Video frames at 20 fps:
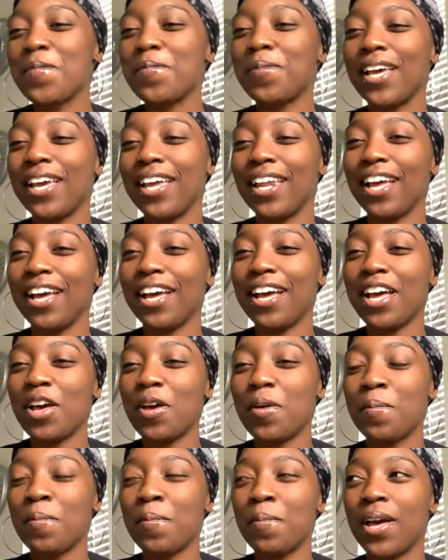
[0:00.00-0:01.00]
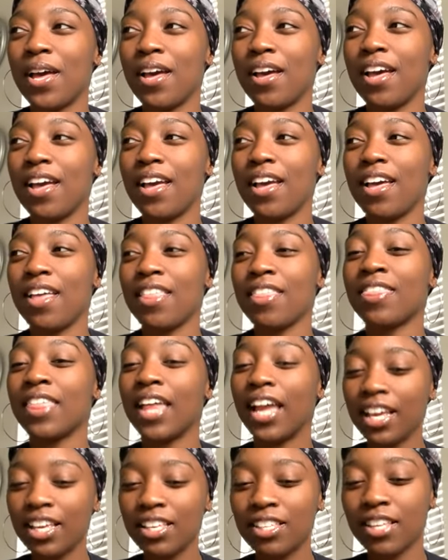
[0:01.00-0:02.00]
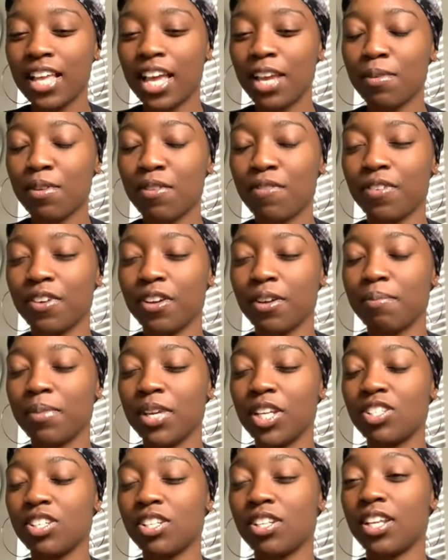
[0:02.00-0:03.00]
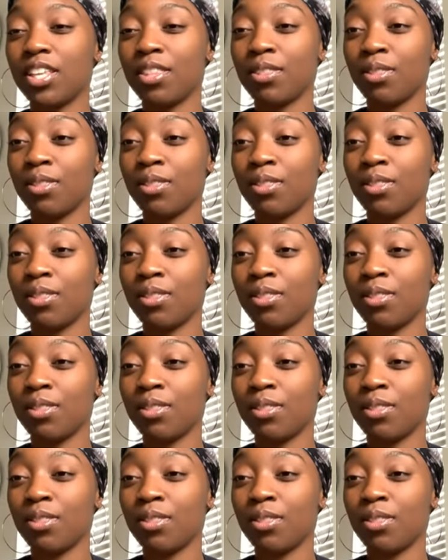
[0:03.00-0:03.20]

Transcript: But thanks, Amy, for mentioning